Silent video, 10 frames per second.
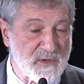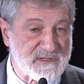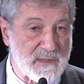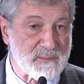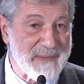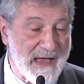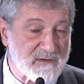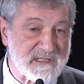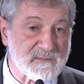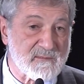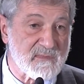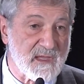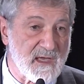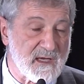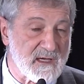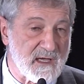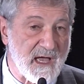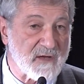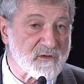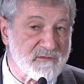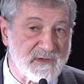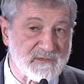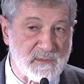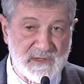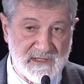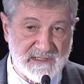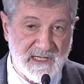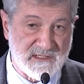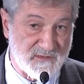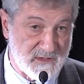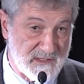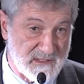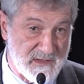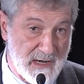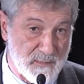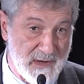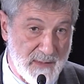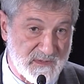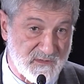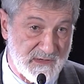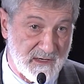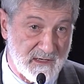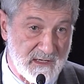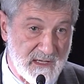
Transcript: puts about uh, 150 million tons of soot into the upper atmosphere.